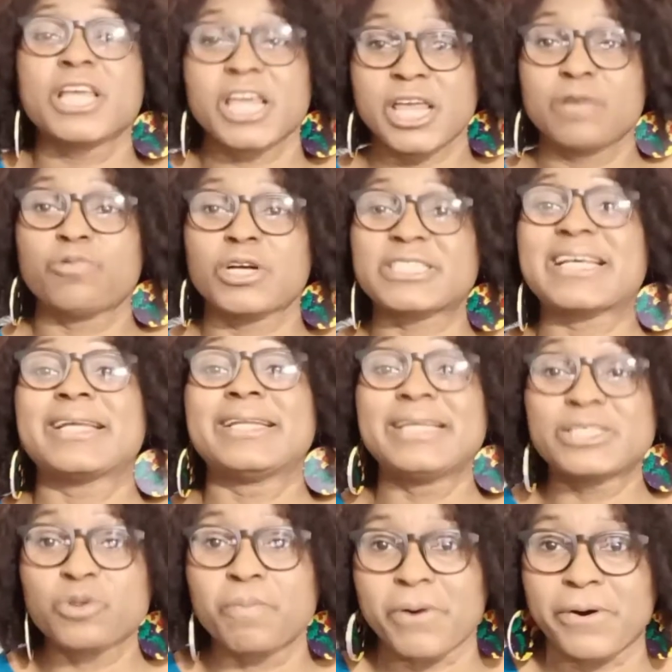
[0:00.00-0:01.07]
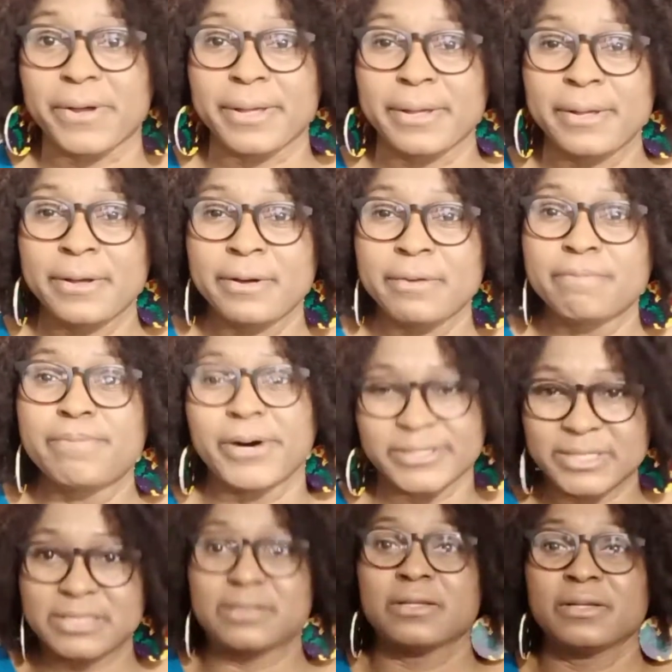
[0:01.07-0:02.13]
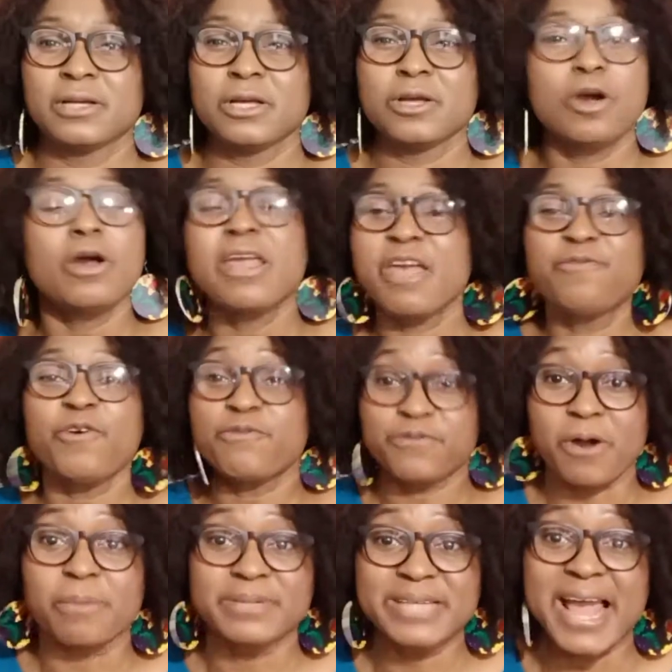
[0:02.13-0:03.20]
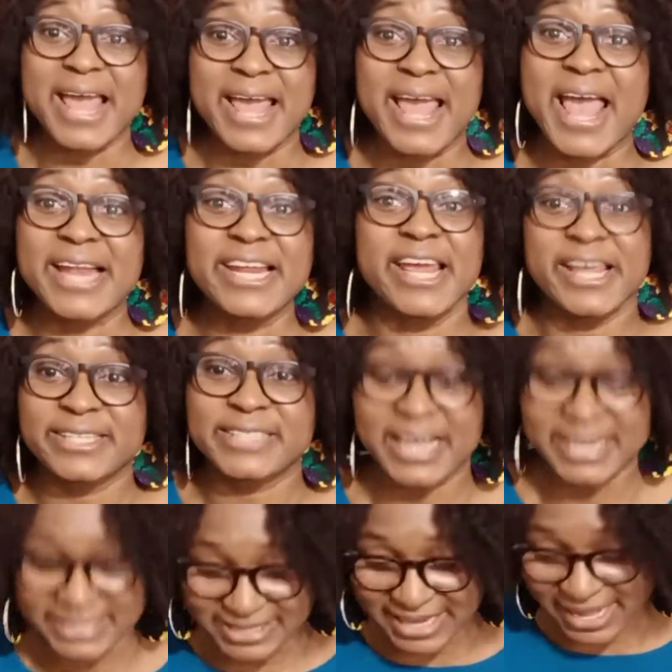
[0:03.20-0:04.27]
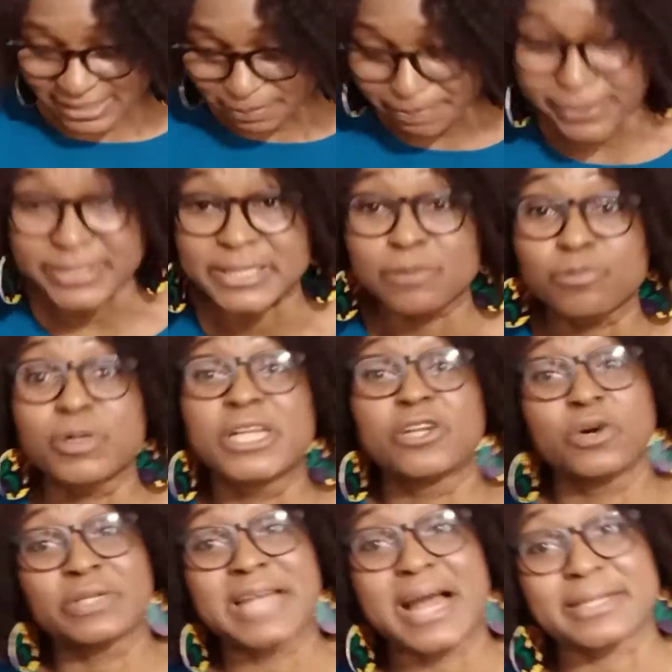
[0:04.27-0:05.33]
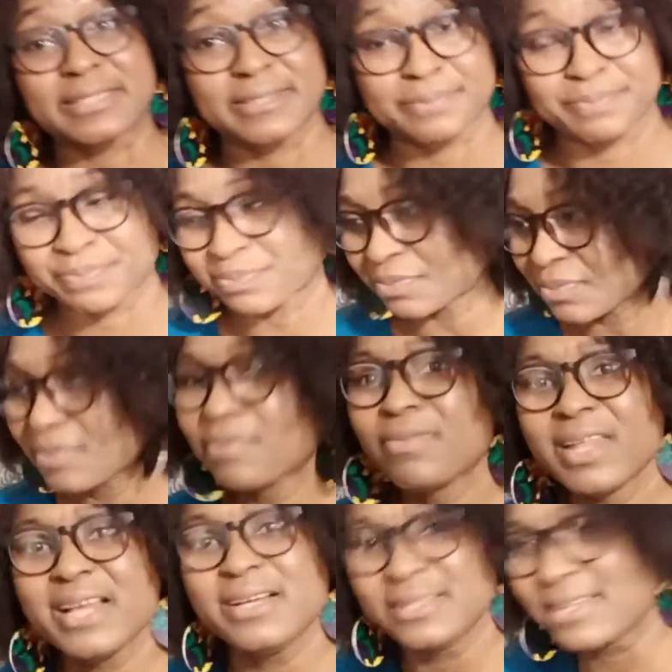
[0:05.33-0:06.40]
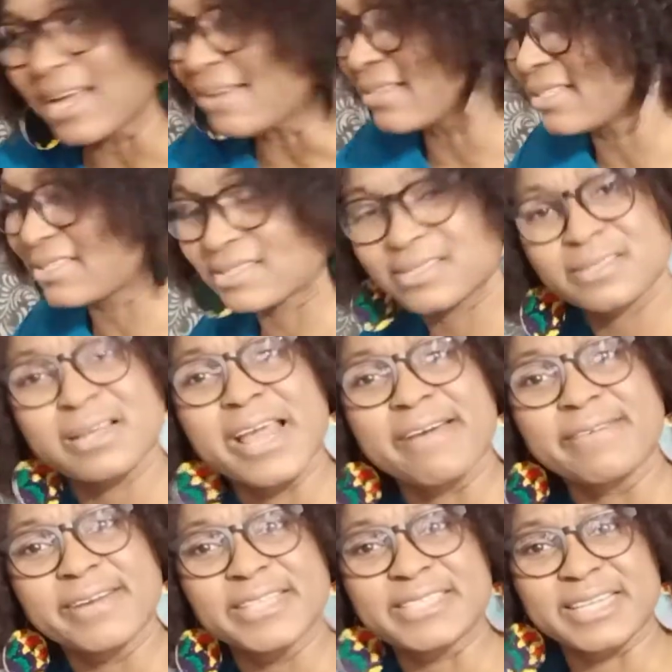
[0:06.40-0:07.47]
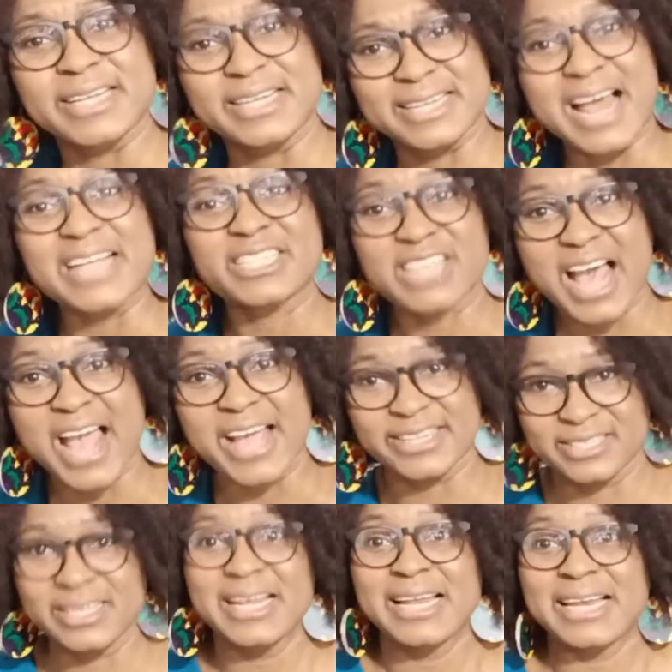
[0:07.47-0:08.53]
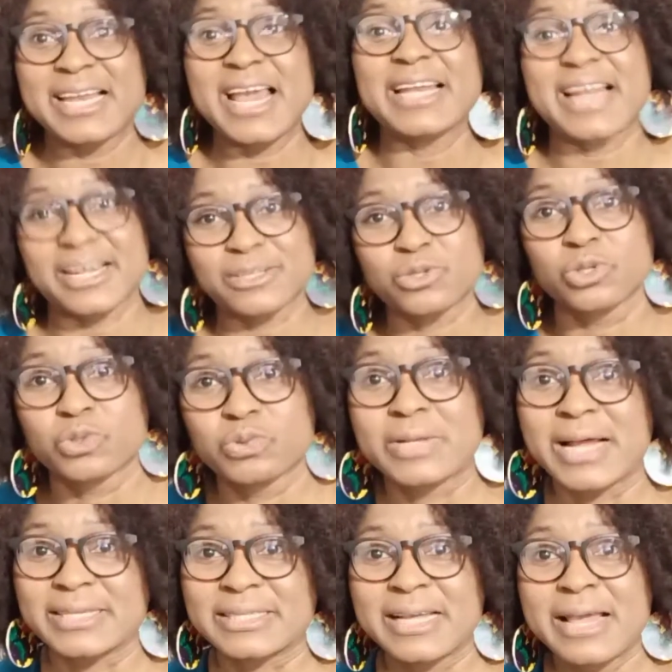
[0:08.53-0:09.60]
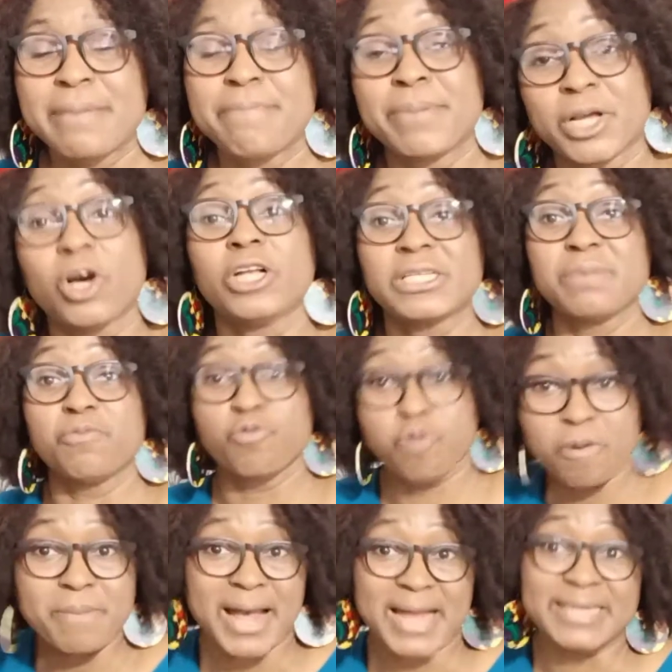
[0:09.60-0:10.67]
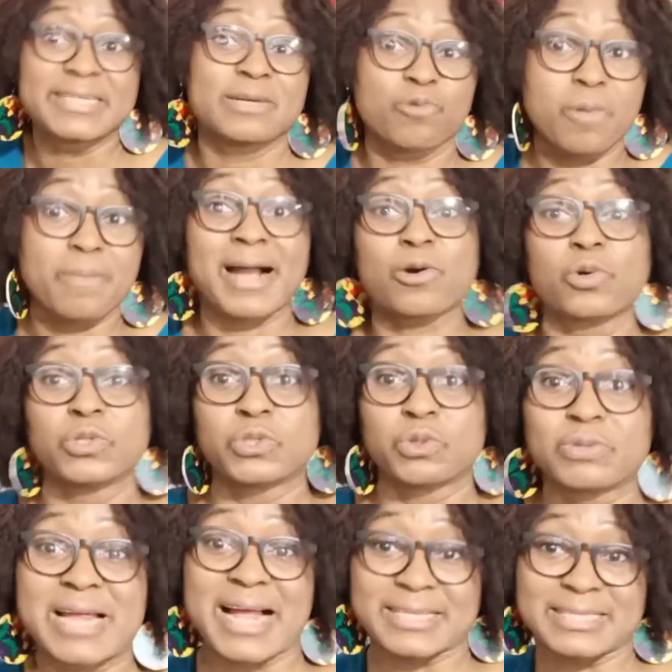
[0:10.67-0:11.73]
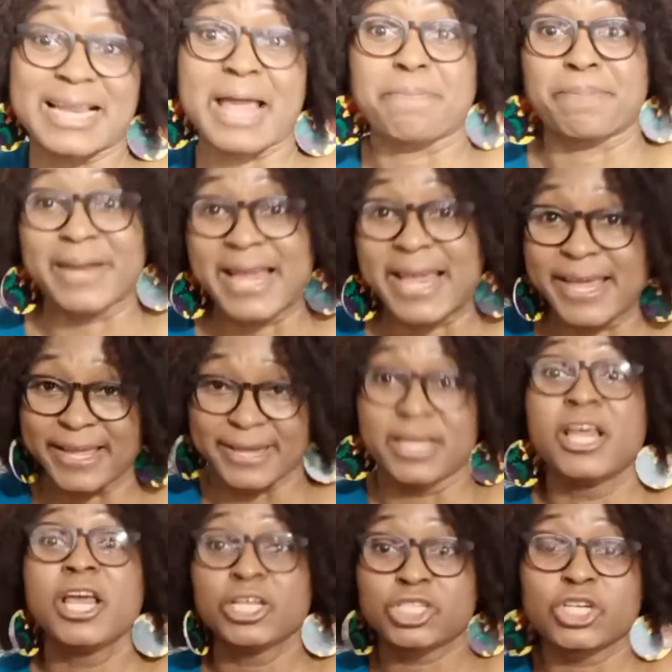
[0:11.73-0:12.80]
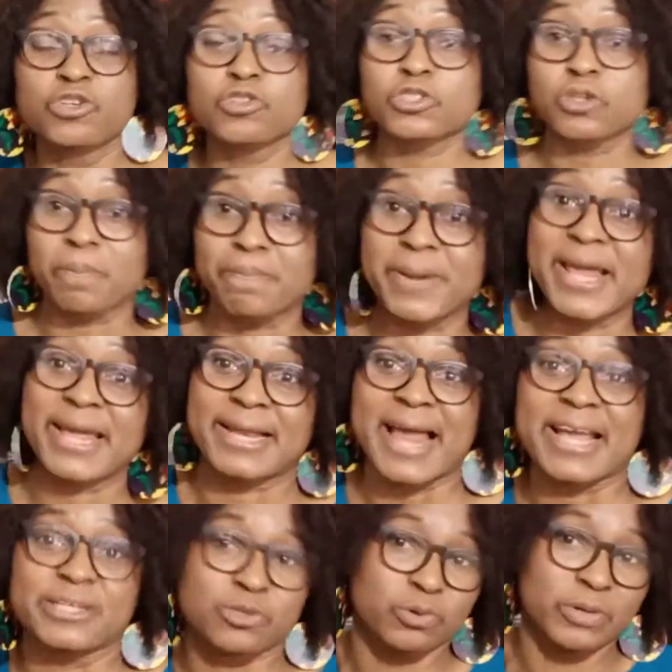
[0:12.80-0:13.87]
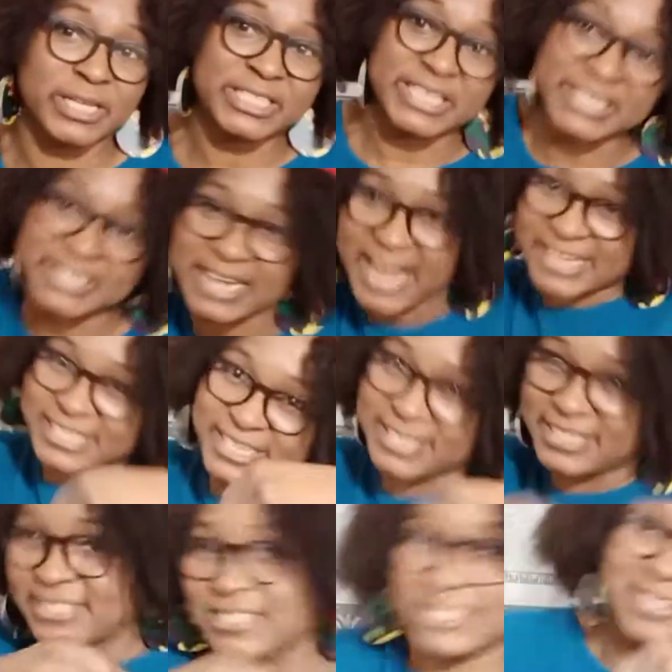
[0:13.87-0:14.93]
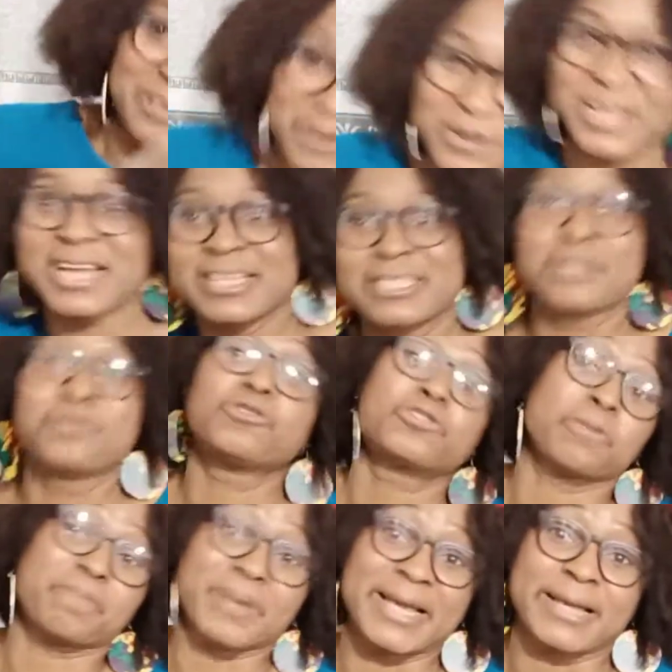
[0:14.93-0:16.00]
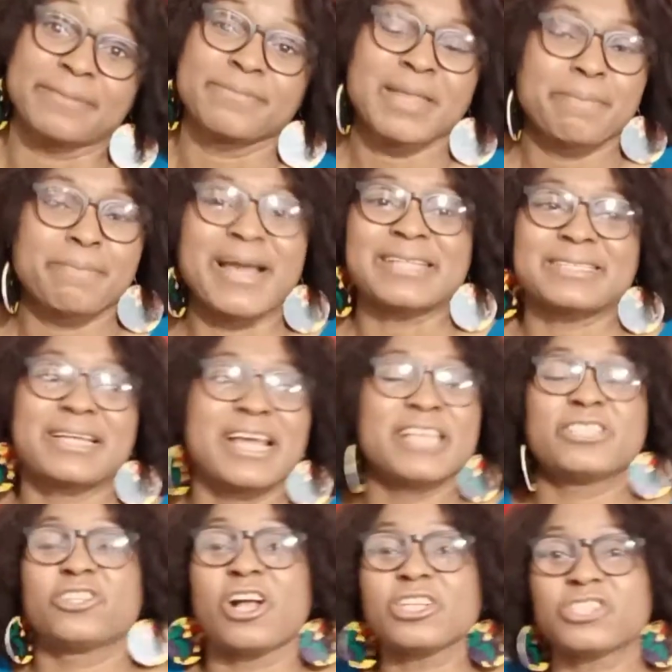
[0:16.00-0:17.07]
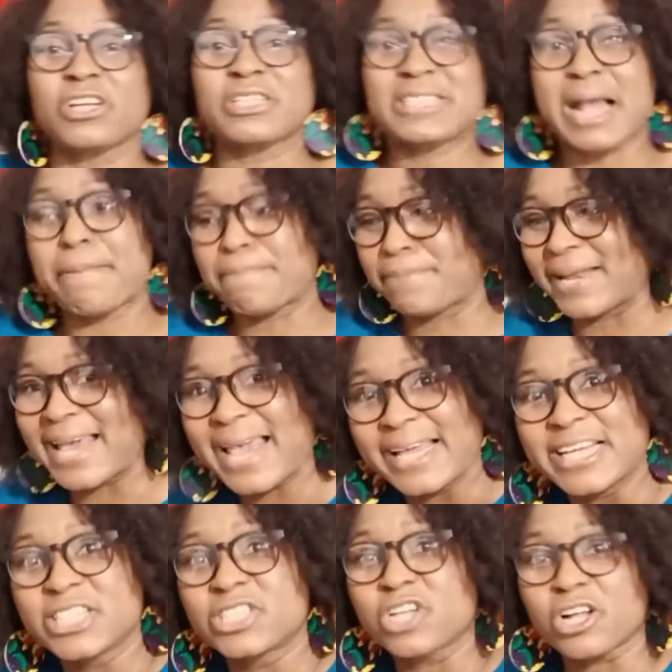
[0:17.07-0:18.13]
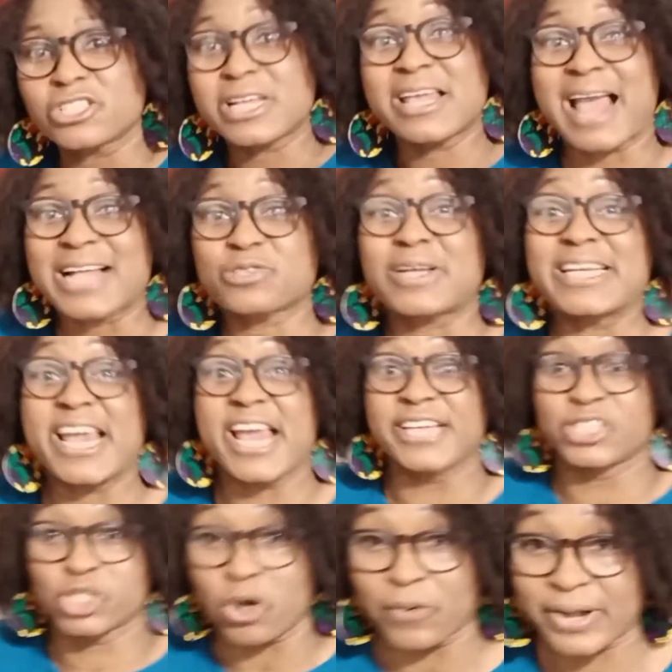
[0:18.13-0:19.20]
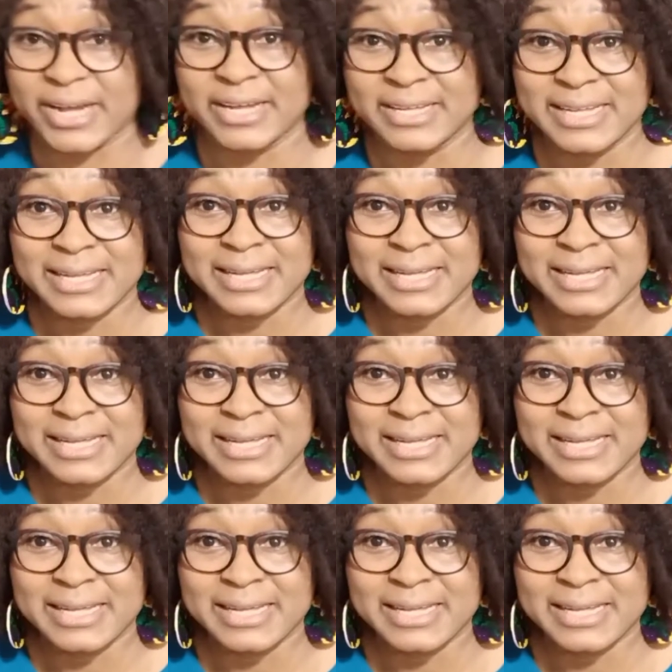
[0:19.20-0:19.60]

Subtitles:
he was a little boy, but even from there, any intelligent person will know that there is a reason that child learned how to do that. Because the woman could do that, like playing. She used to play, like doing things like this, you know, she used to play. But it's not just that play, it's not actually a joke.